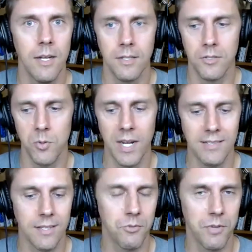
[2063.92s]

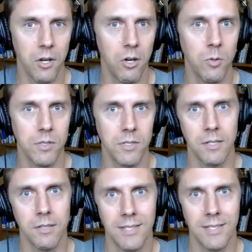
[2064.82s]
29630 was
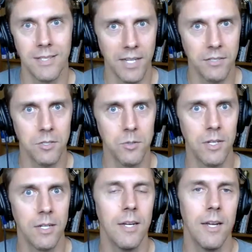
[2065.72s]
the town next to
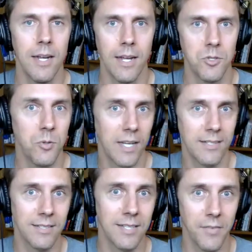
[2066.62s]
it, and
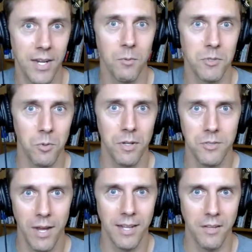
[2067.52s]
29678 was the one.
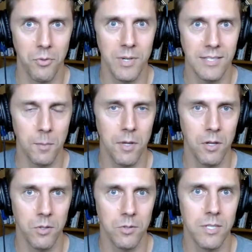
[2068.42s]
So I had like 3 zip
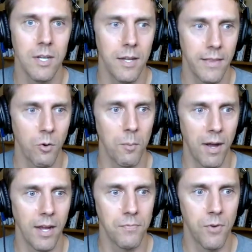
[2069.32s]
codes that were
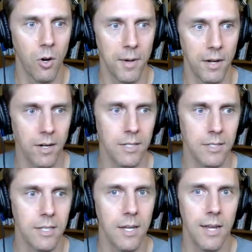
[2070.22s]
my farm
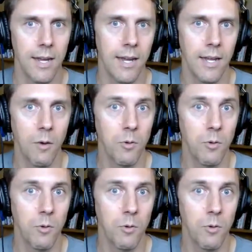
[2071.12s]
areas, and I would